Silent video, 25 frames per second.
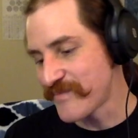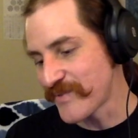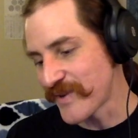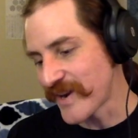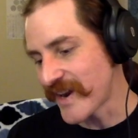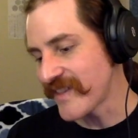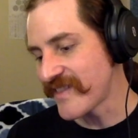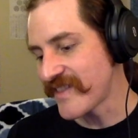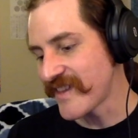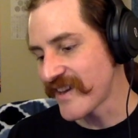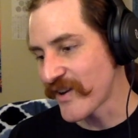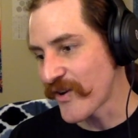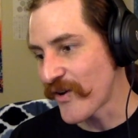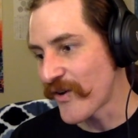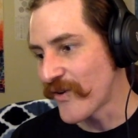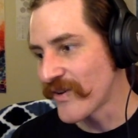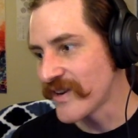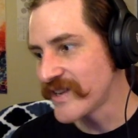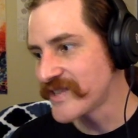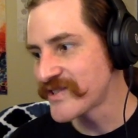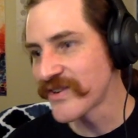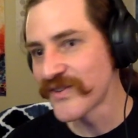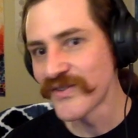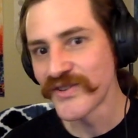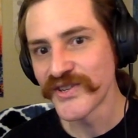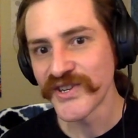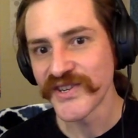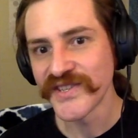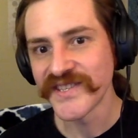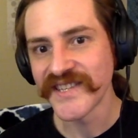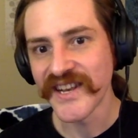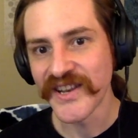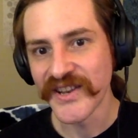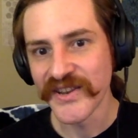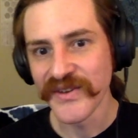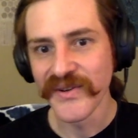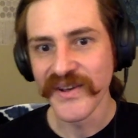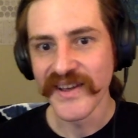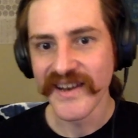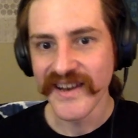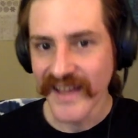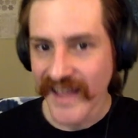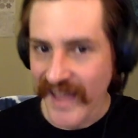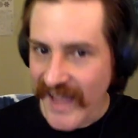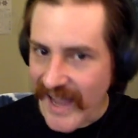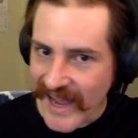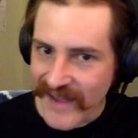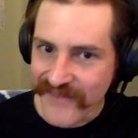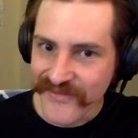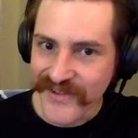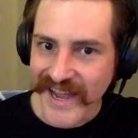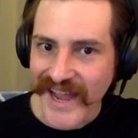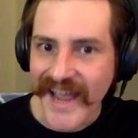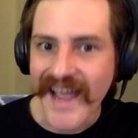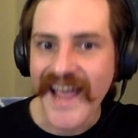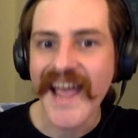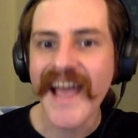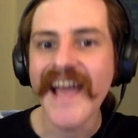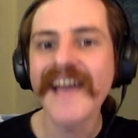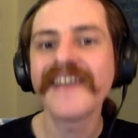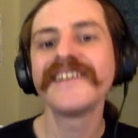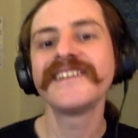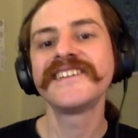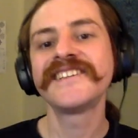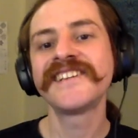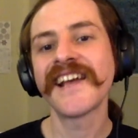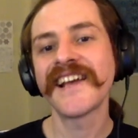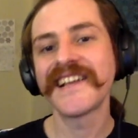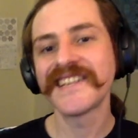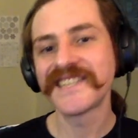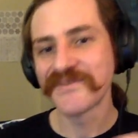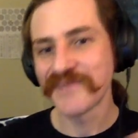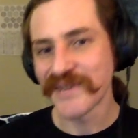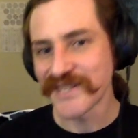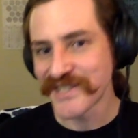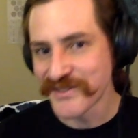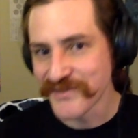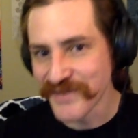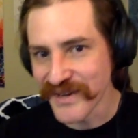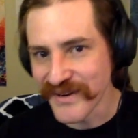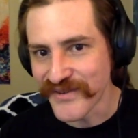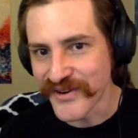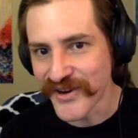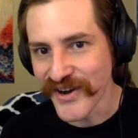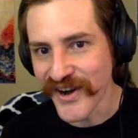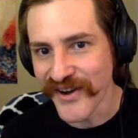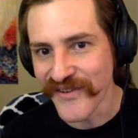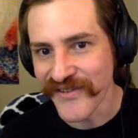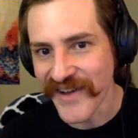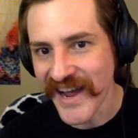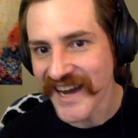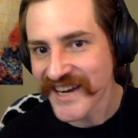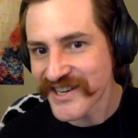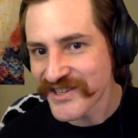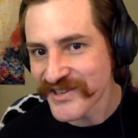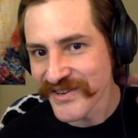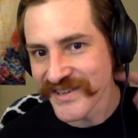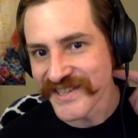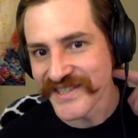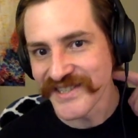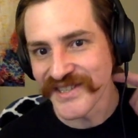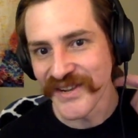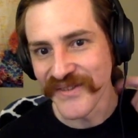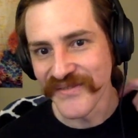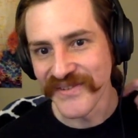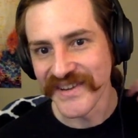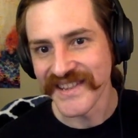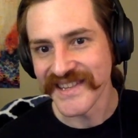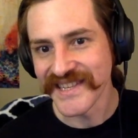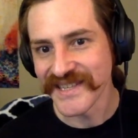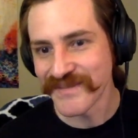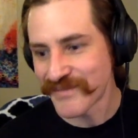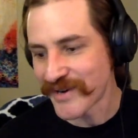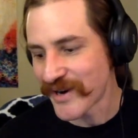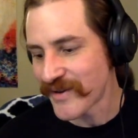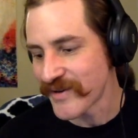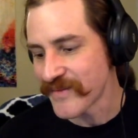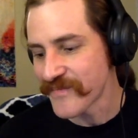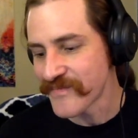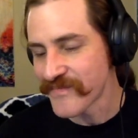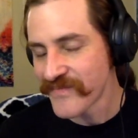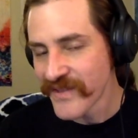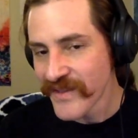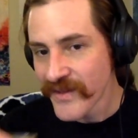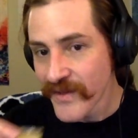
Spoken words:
but I think only solutions that do it have any chance whatsoever of actually solving this problem.